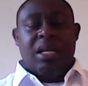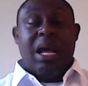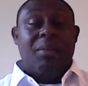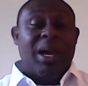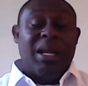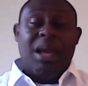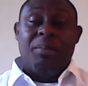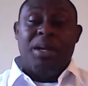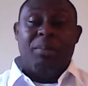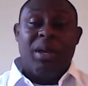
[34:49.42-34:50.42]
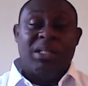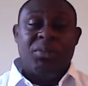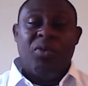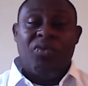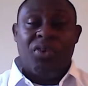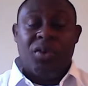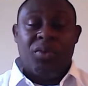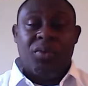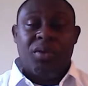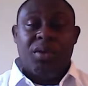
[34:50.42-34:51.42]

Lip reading: that might not be the best move for you.